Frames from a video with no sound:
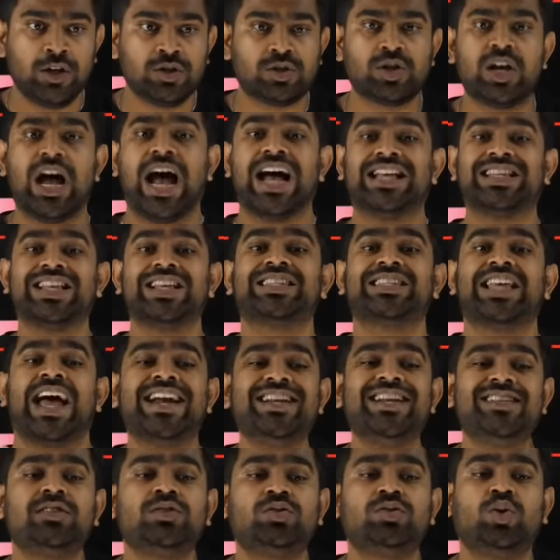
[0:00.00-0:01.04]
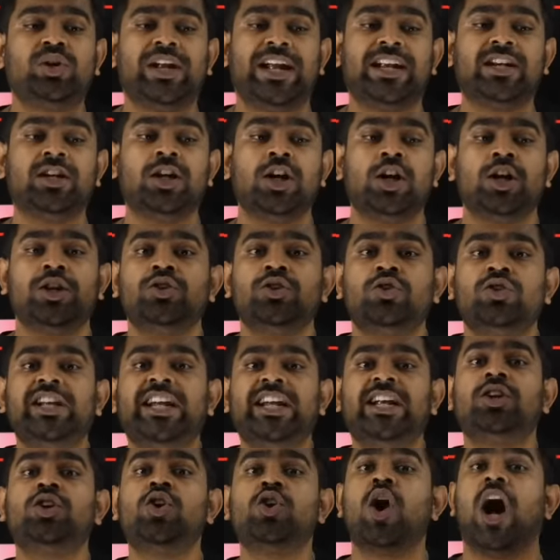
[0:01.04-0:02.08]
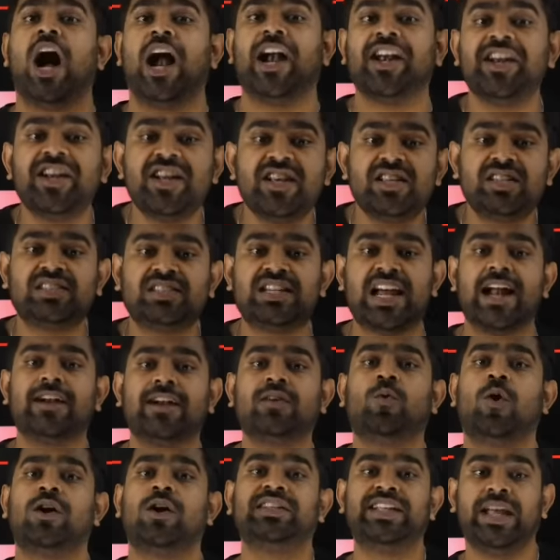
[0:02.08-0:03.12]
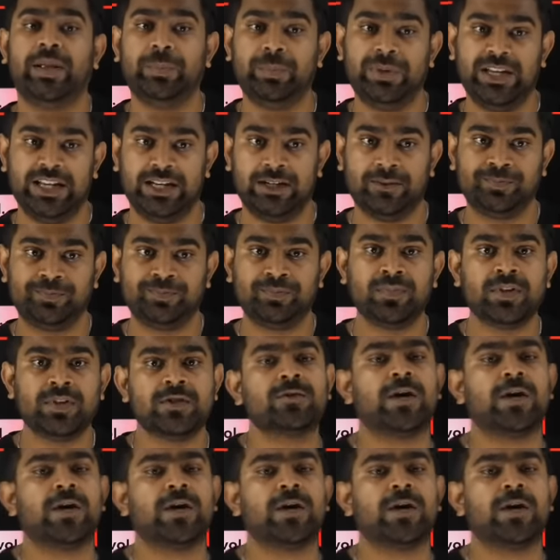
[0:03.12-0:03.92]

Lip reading: So as a science student, you need to understand what they mean.